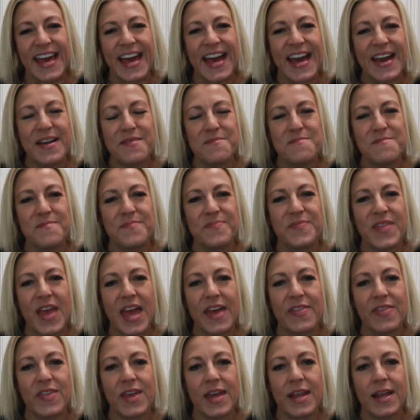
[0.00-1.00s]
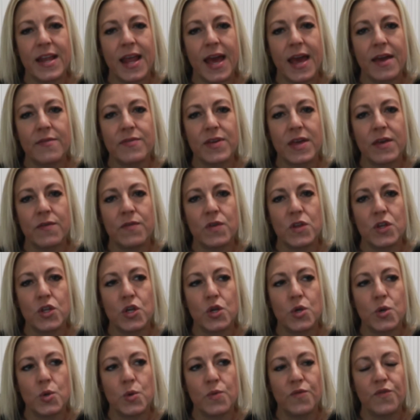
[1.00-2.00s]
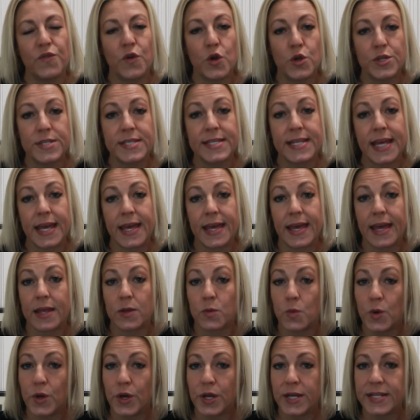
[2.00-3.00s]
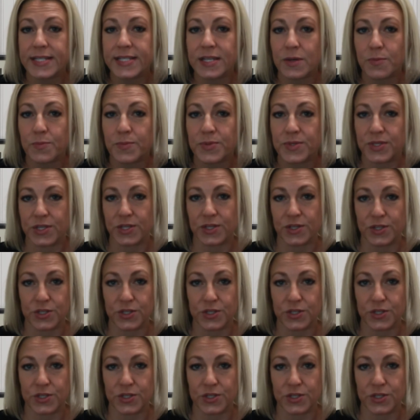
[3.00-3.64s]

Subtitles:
And then I've given you first day at work tips.